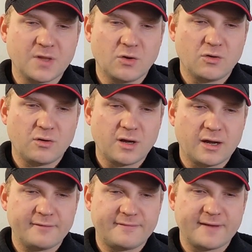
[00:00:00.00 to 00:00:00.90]
or
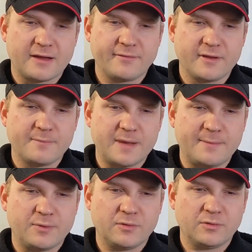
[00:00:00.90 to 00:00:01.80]
I've found that
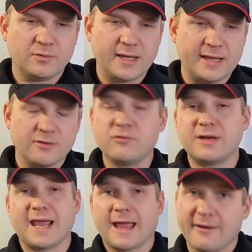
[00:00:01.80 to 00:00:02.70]
people either
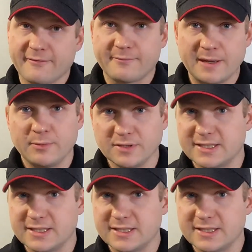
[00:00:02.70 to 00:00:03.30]
already have people